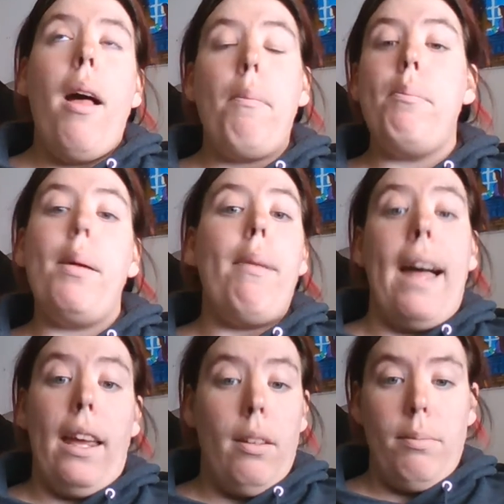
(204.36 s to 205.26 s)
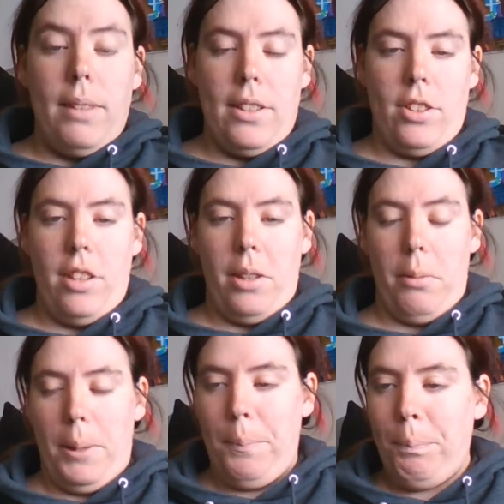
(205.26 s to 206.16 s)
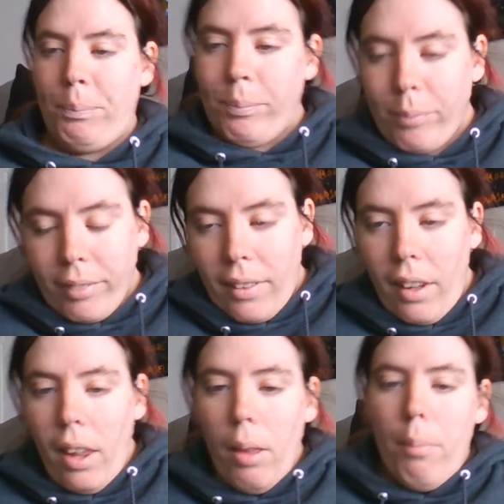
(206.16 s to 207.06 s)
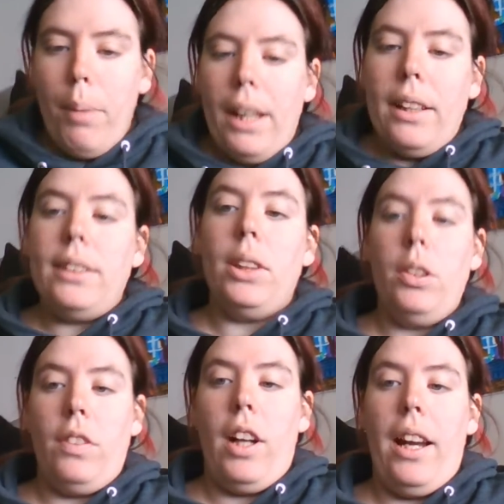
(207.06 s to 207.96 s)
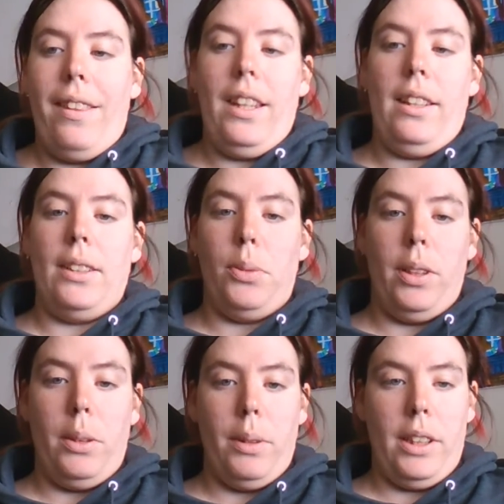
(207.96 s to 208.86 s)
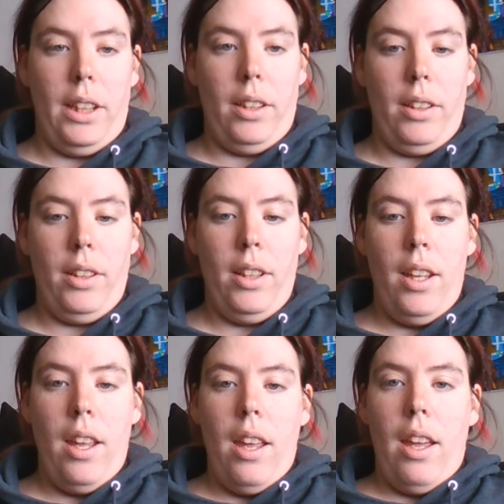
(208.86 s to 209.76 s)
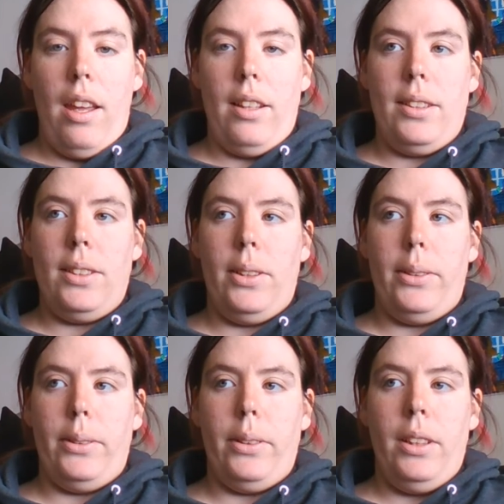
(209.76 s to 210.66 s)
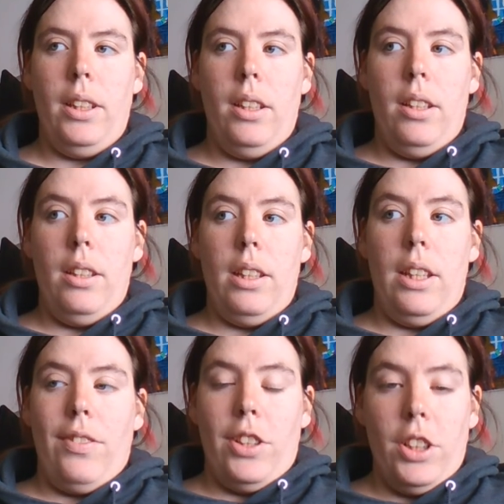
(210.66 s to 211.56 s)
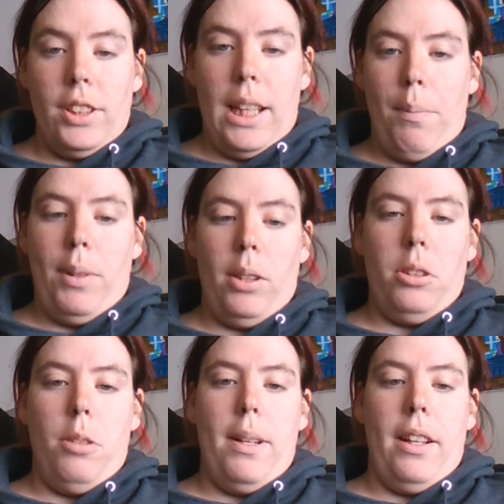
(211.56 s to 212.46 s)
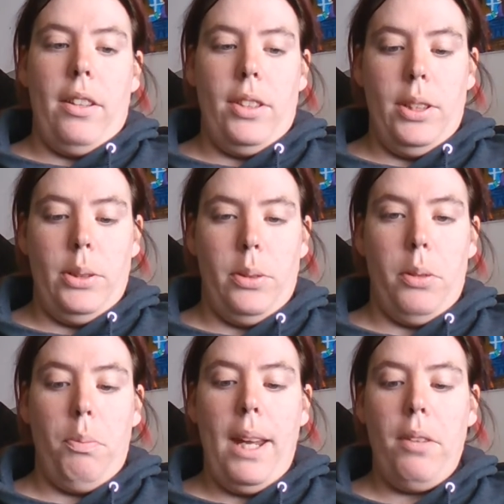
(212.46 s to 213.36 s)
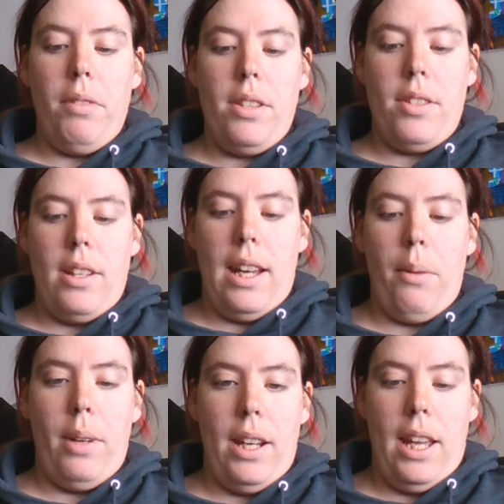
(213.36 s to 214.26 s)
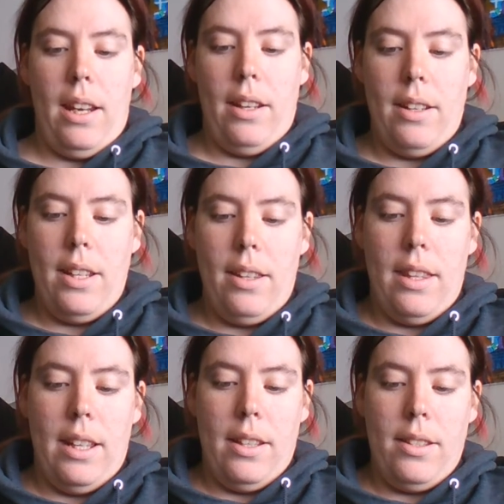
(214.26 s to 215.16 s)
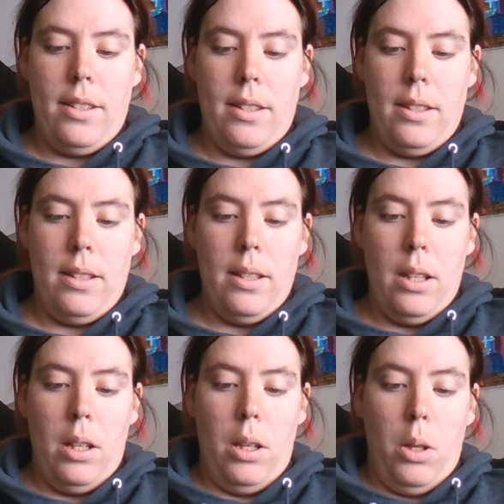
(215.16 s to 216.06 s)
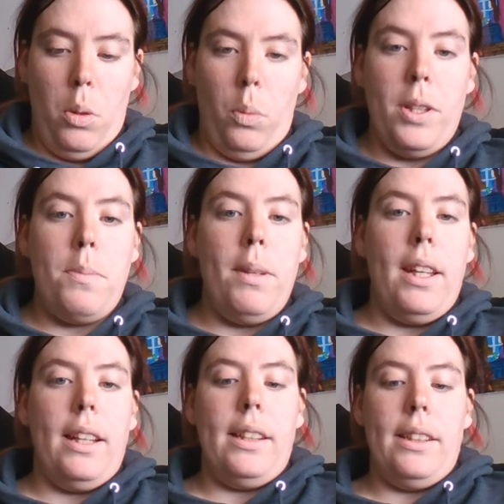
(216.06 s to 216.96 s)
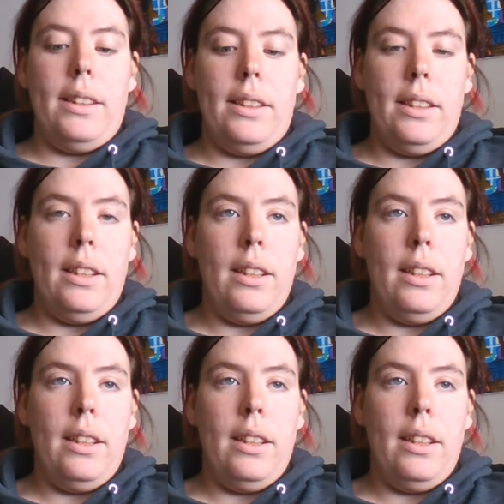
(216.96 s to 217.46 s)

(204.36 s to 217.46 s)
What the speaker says: bye-bye. That's her other one. But so far, I think it's really working. And so, if you're skeptical about it too, the main reason I went ahead and did this was because,